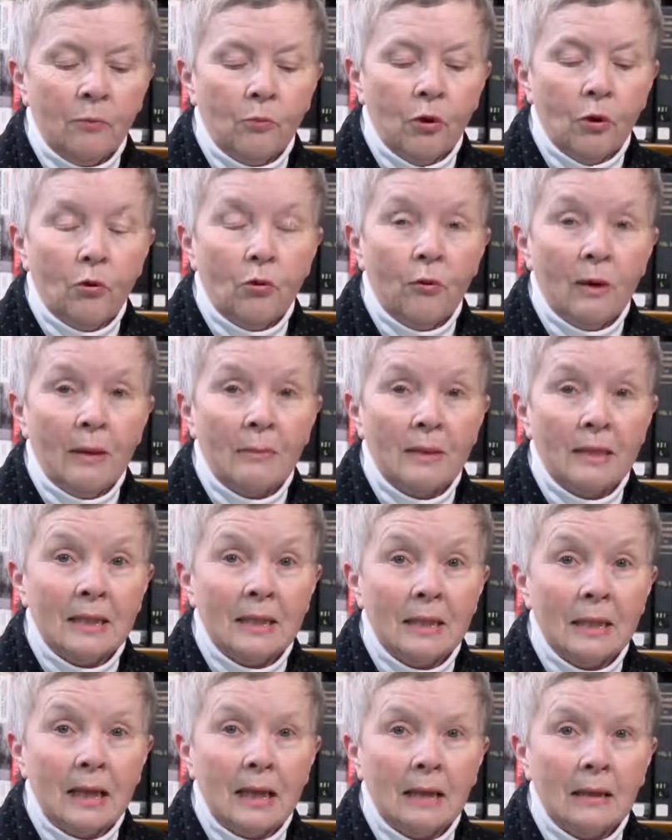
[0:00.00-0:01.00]
programs
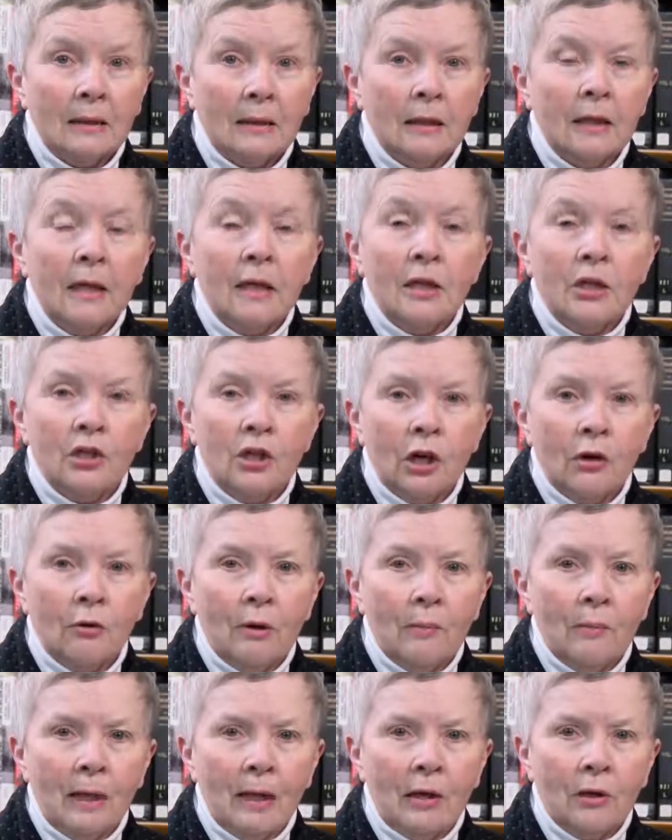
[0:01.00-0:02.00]
entitled
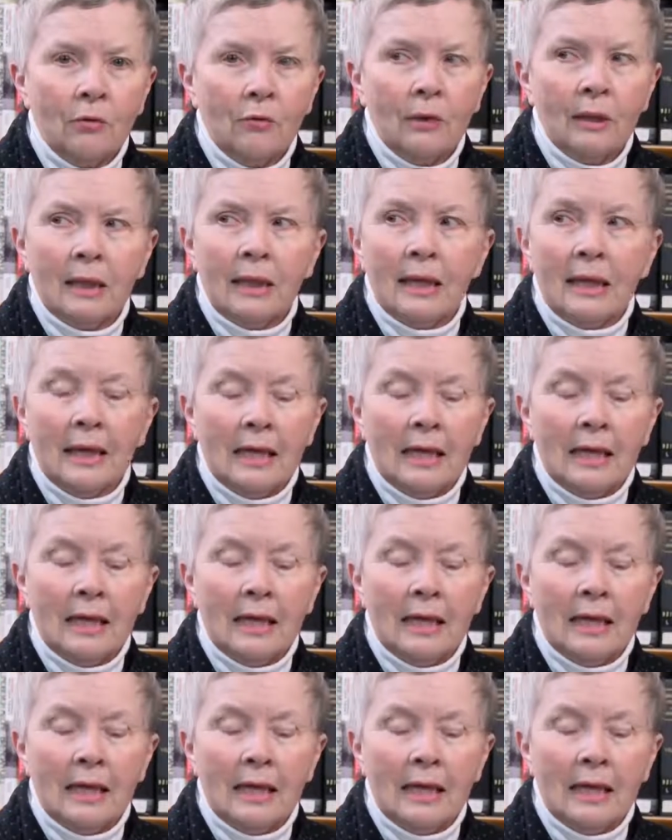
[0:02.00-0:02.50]
Gerrymandering.